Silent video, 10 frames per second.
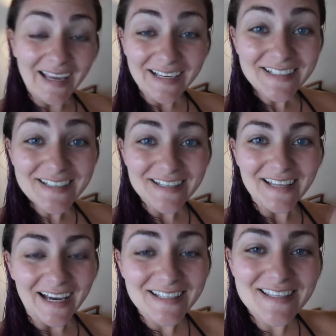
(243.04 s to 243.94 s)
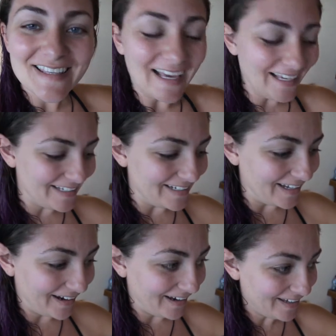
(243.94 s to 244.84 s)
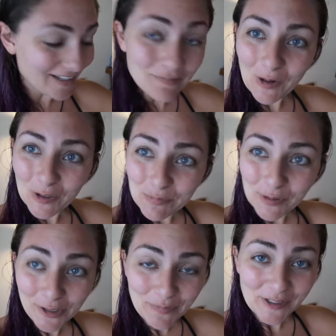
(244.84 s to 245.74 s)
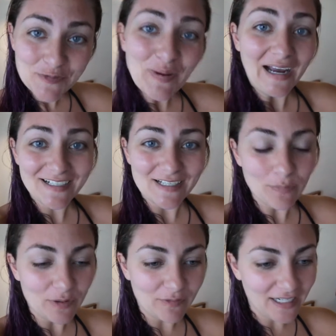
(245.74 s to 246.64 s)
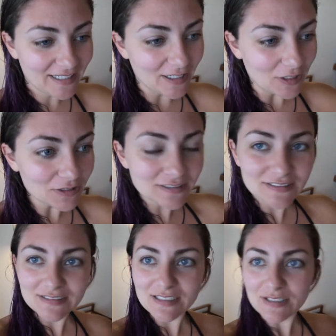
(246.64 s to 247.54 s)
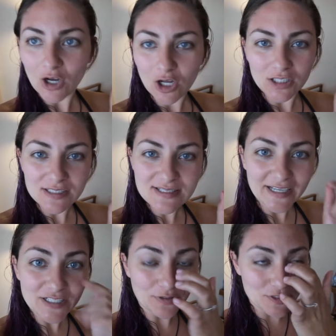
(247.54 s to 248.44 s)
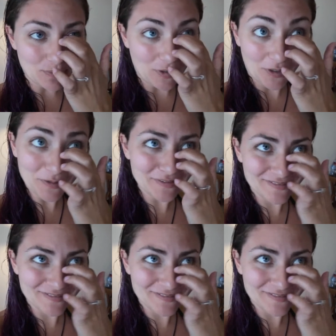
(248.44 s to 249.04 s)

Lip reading: And that's that. I am all pretty much packed up and ready to go. All psyched for tomorrow.